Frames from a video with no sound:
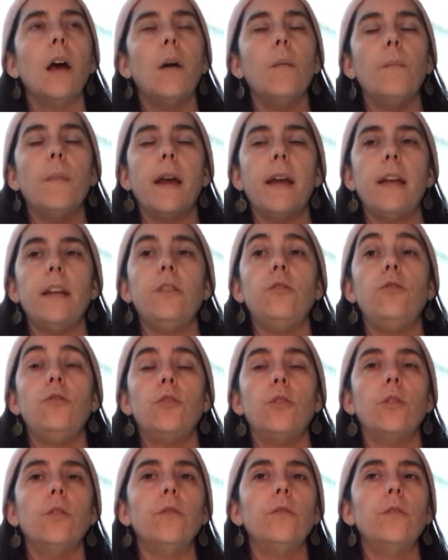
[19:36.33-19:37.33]
My
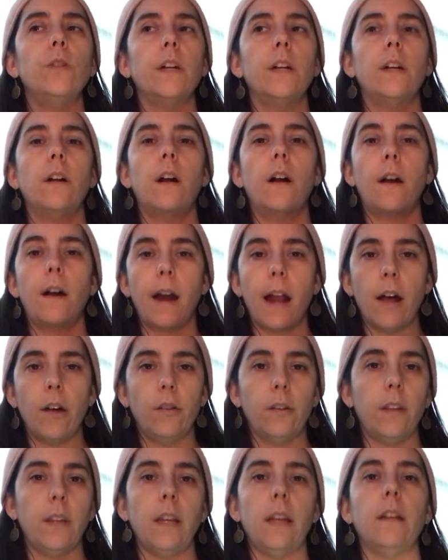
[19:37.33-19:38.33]
children are
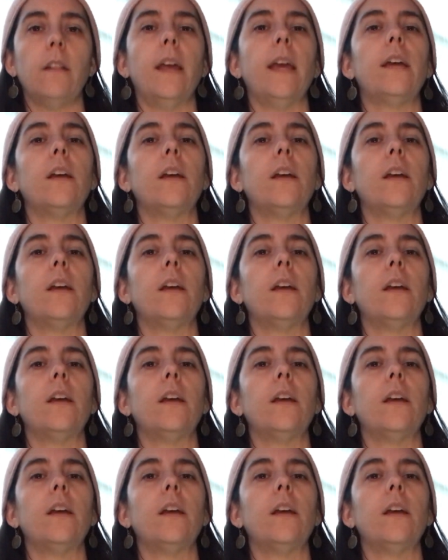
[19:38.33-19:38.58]
healthy.